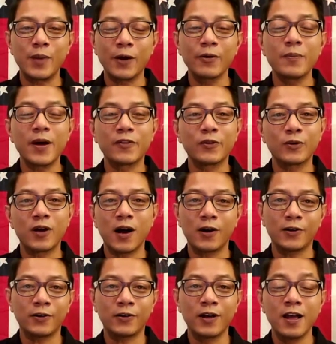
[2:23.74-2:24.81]
Mary Beth
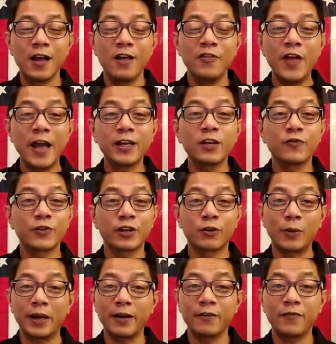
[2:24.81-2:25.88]
O'Connell. Thank you for the
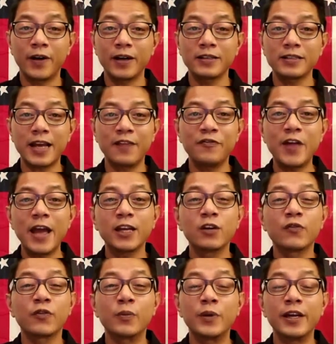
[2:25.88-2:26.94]
great advice, and
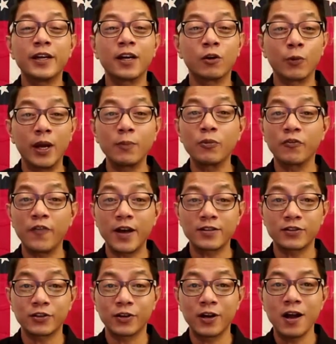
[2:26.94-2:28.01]
thank you for being a great
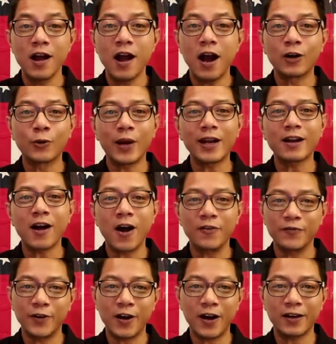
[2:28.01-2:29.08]
professor, a great
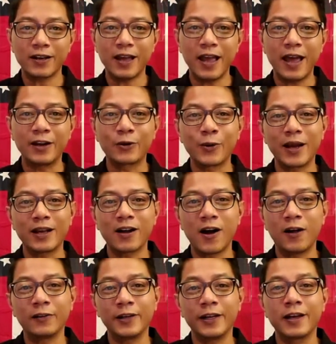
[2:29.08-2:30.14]
confidant, and a great
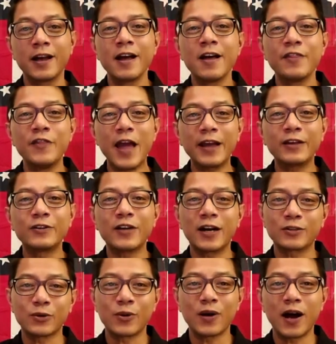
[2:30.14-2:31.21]
colleague. Thank you,
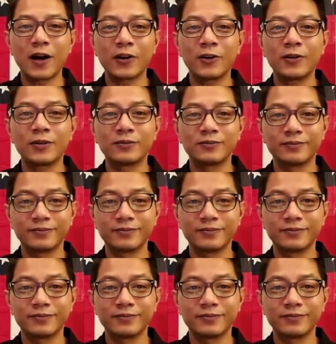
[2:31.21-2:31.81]
Doctor O'Connell.